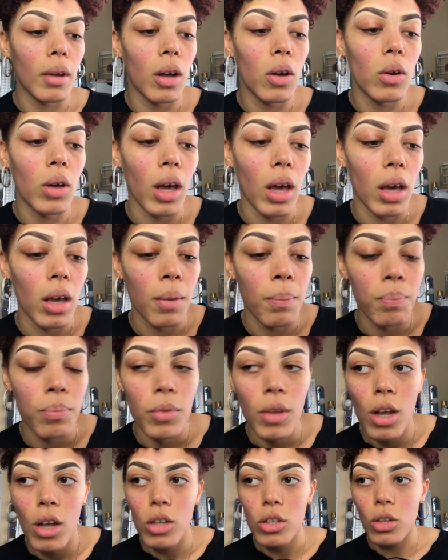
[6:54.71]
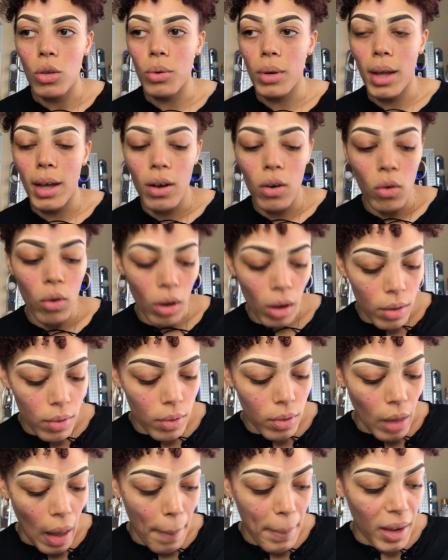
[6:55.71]
Okay, so now,
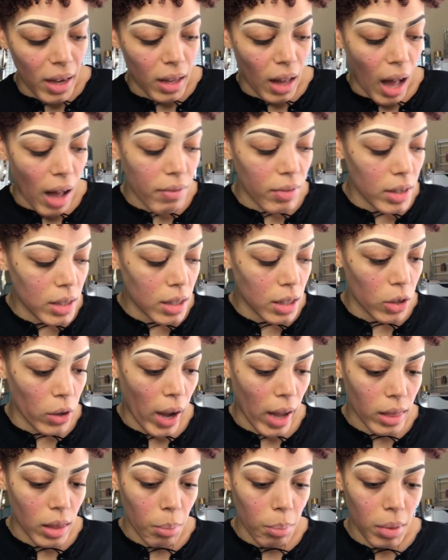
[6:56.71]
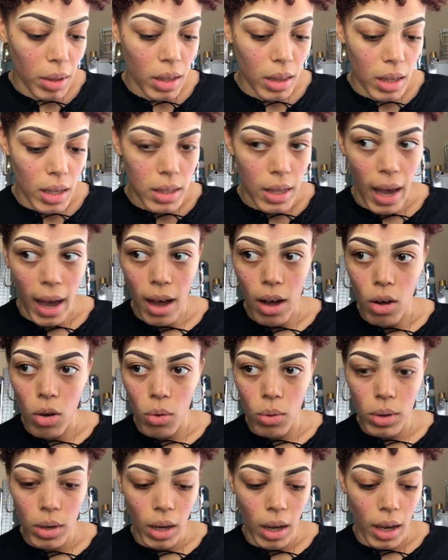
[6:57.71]
I mean, obviously you have to blend this
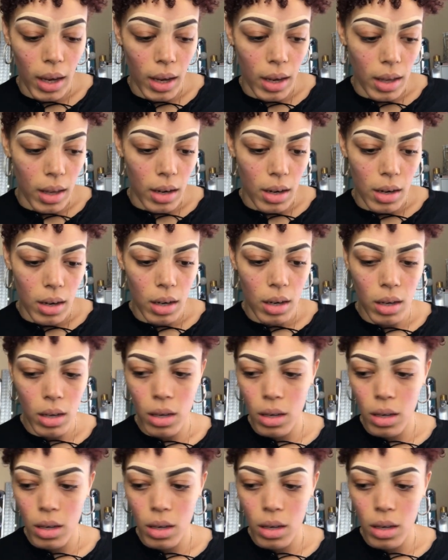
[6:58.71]
out, and